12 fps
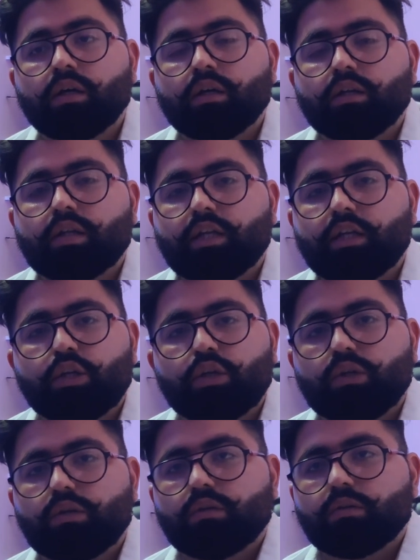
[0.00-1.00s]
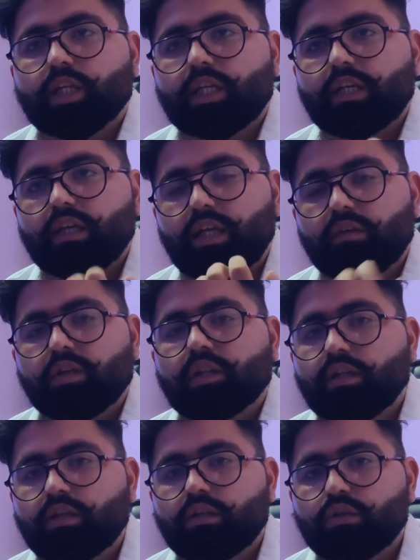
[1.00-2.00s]
then even
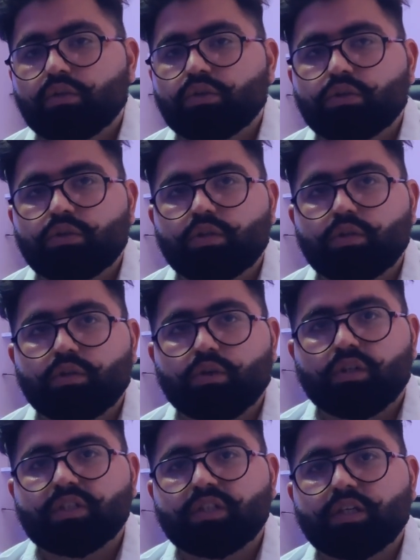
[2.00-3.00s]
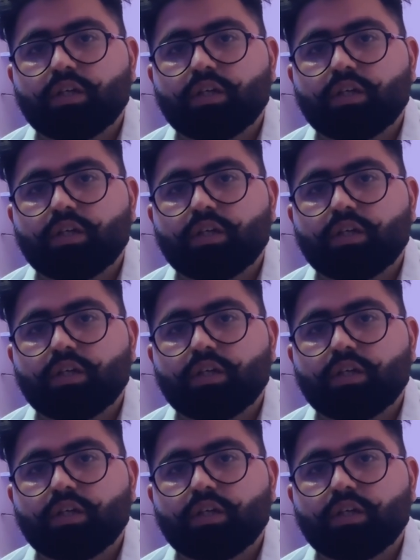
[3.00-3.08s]
then you should not say